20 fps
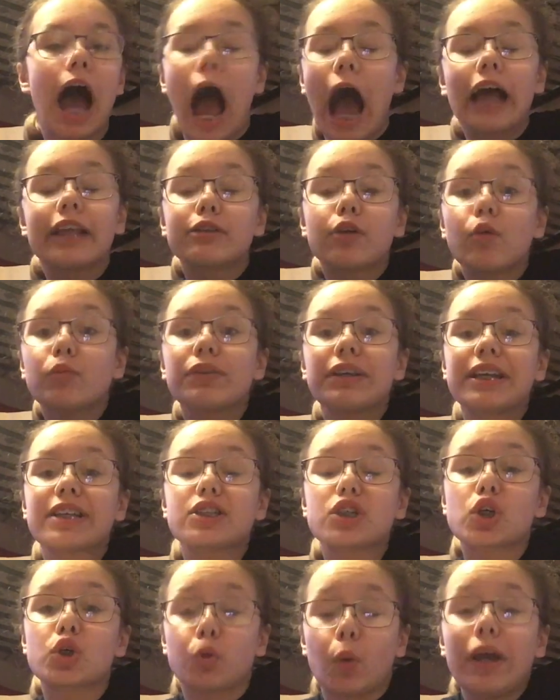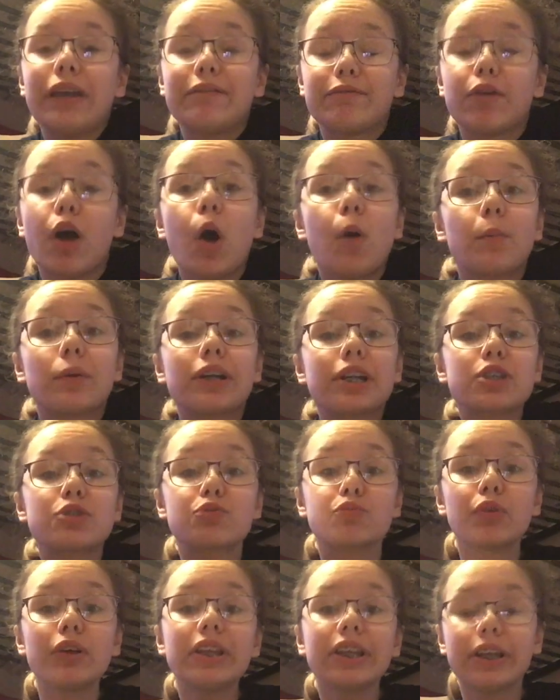I don't think it's a great film, but it's
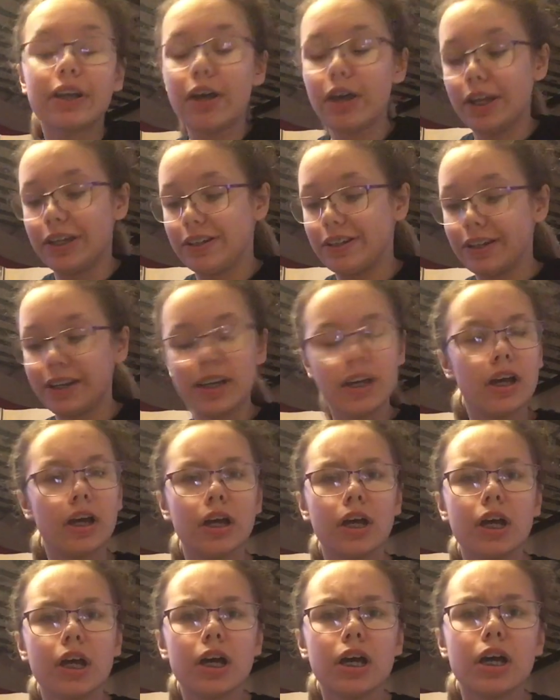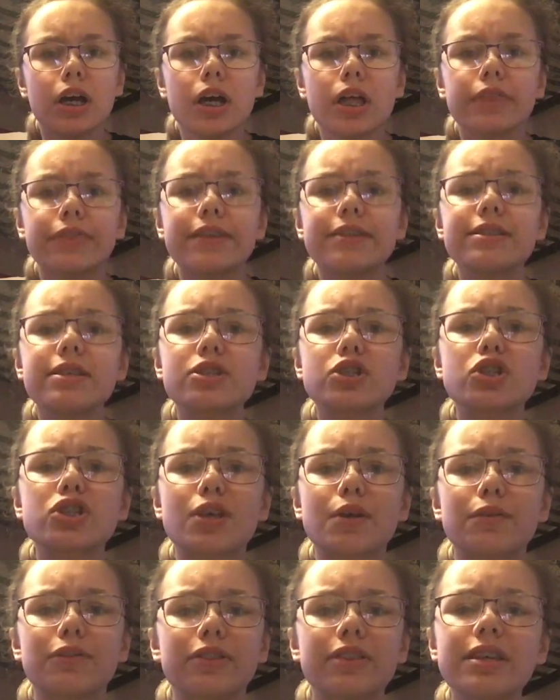really good. This is
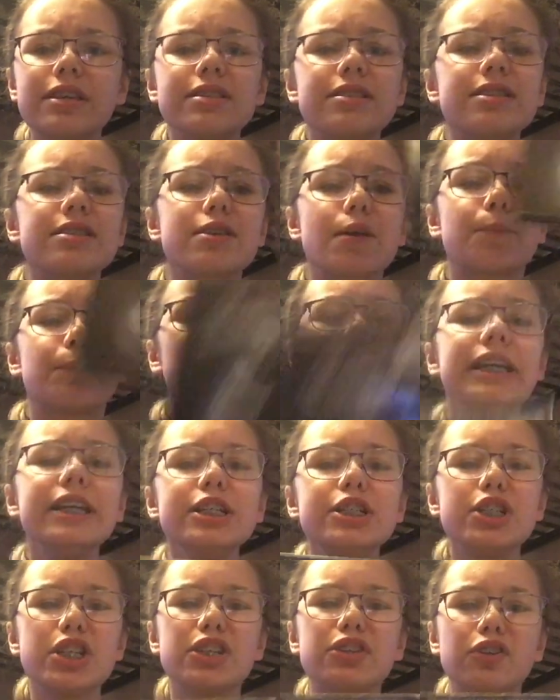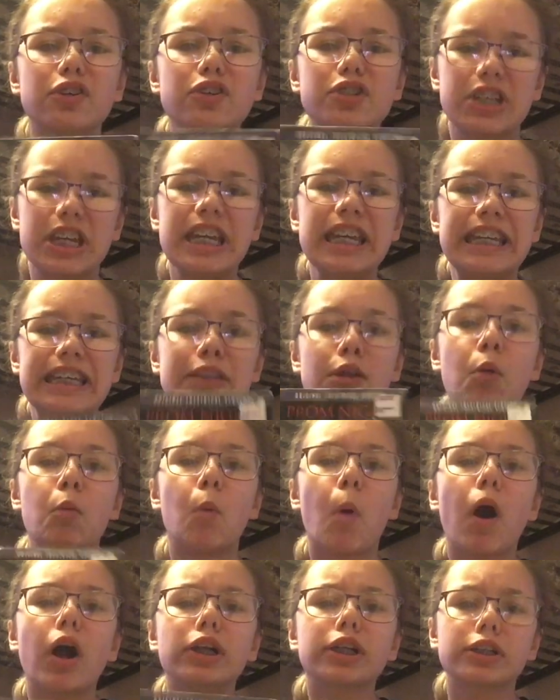a PG-13
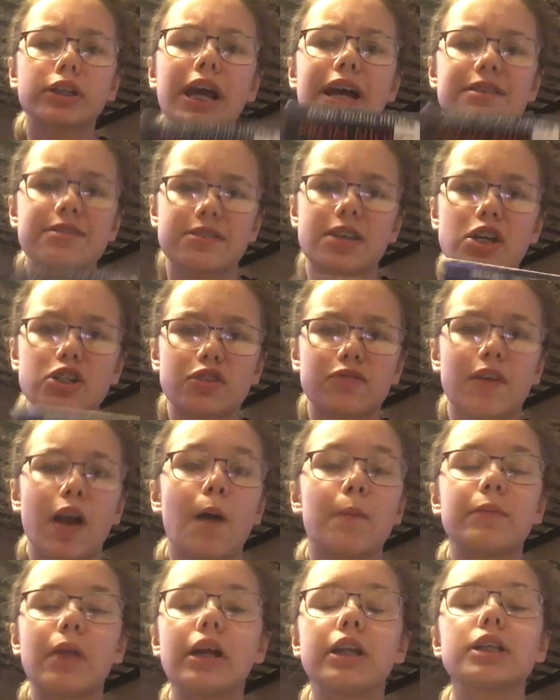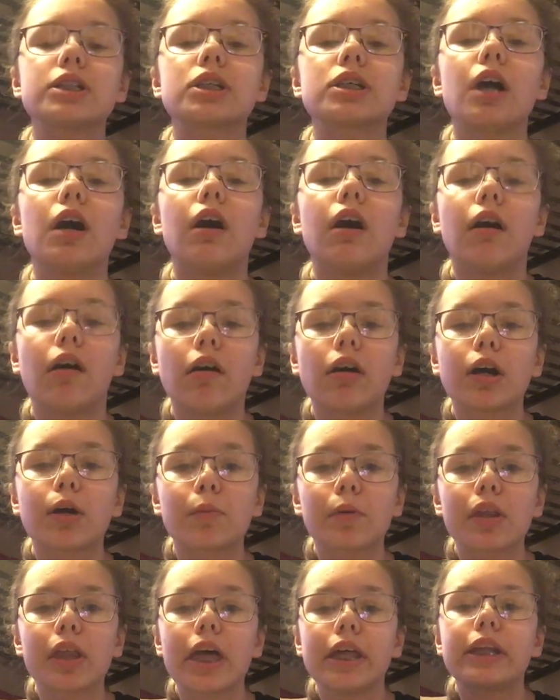watered down slasher film that is
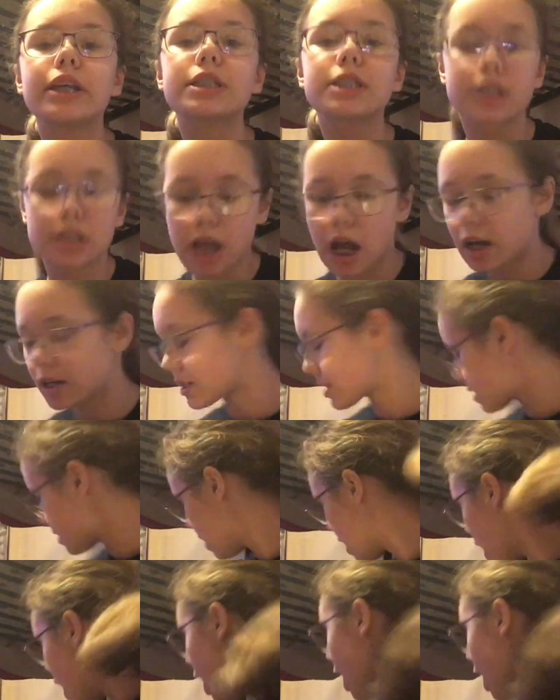horrible and it sucks.